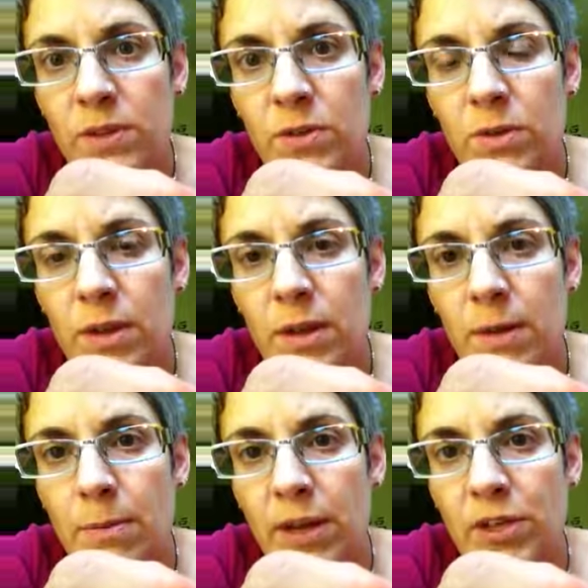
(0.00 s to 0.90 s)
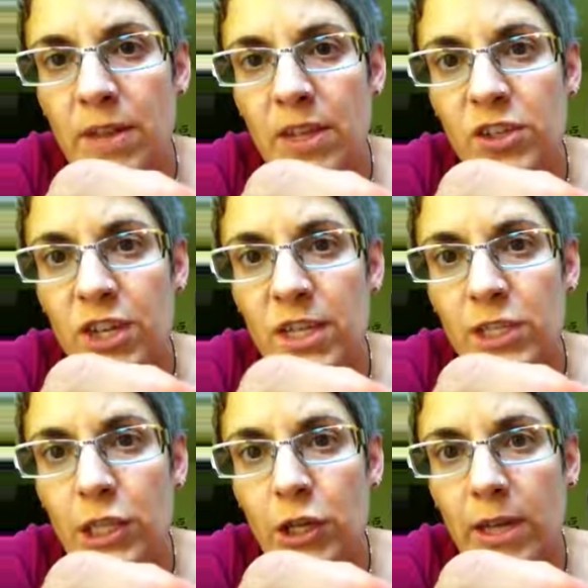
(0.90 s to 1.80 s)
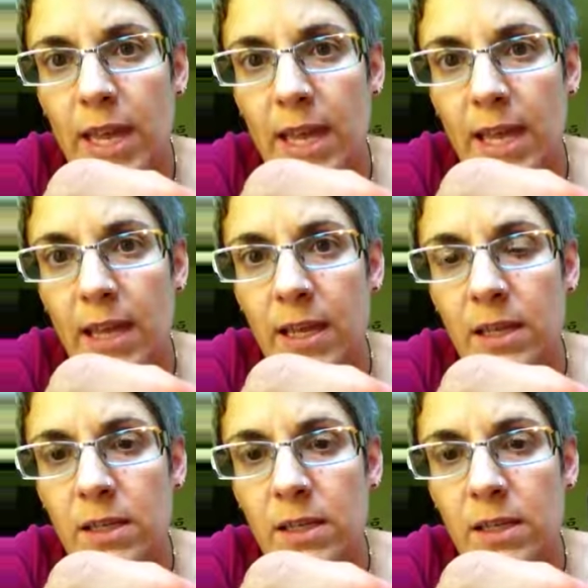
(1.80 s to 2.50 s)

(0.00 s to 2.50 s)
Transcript: you the impression that she is looking